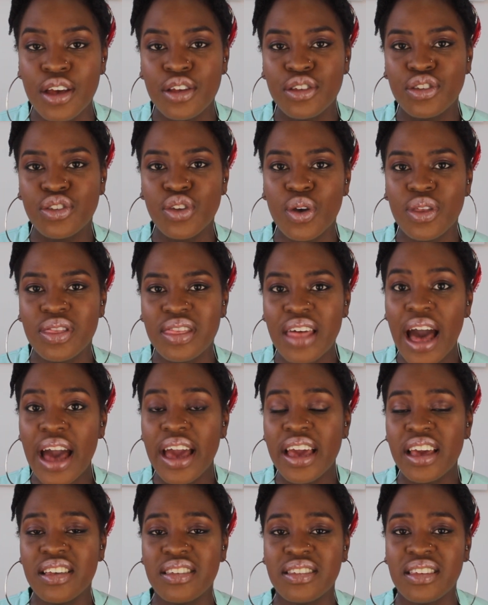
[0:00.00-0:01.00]
So
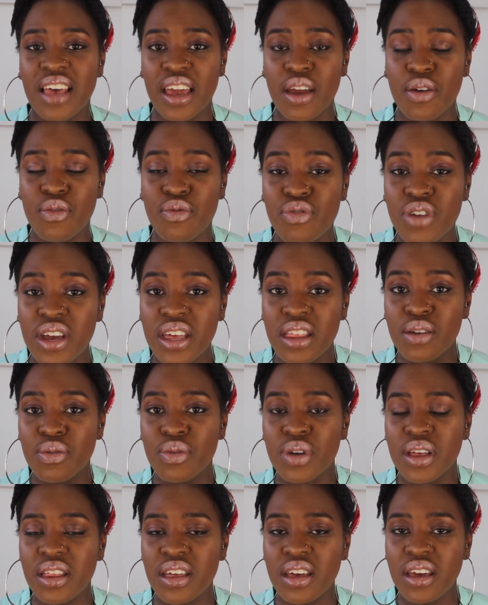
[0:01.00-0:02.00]
that is like a really,
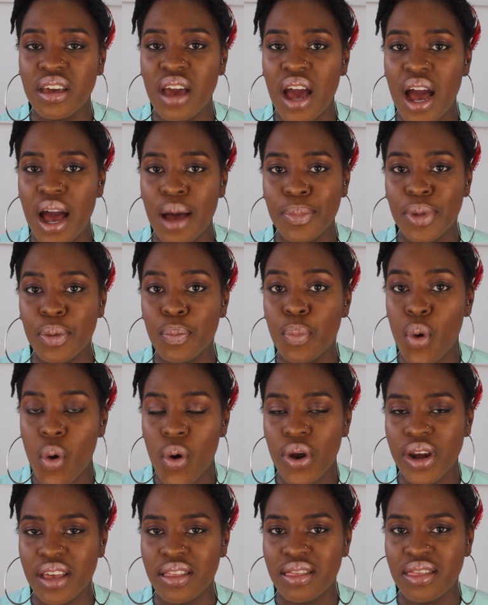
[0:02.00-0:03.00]
really
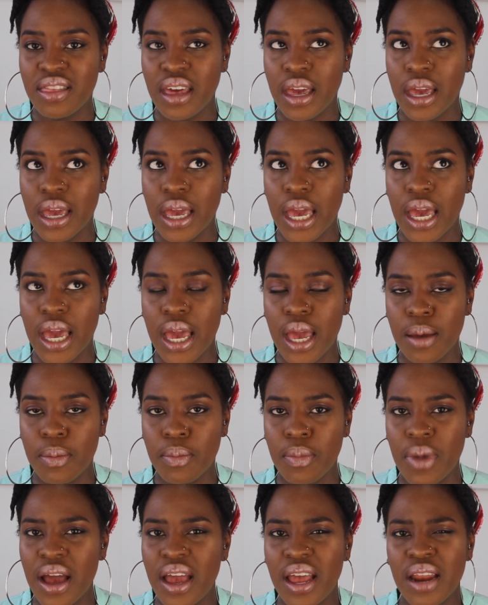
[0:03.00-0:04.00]
important thing,
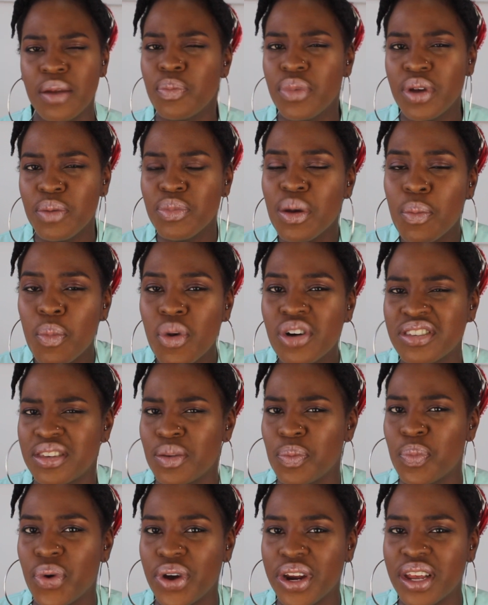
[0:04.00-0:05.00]
and the most
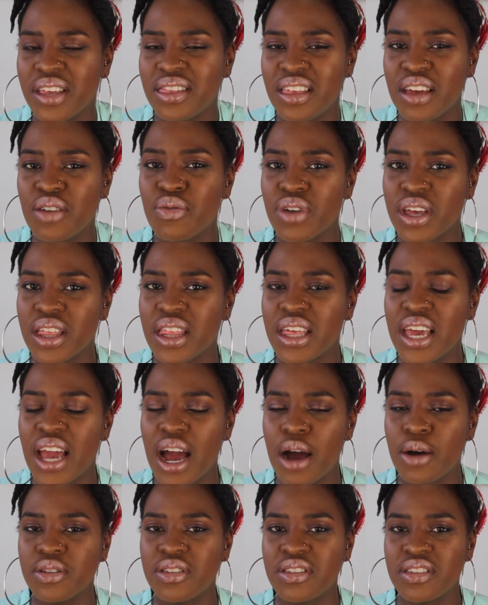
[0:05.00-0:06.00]
important thing, really,
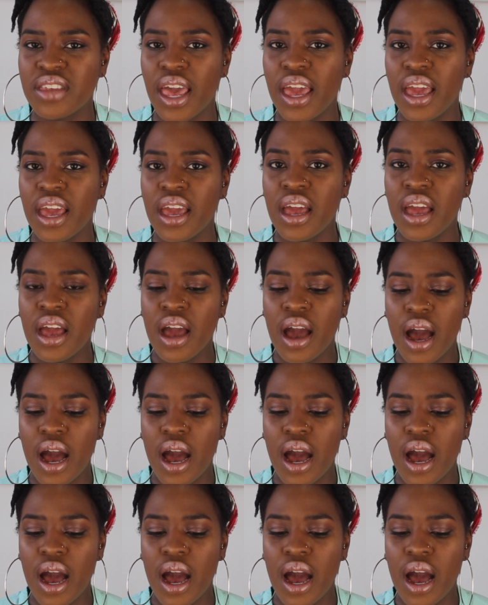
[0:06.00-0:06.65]
I would say,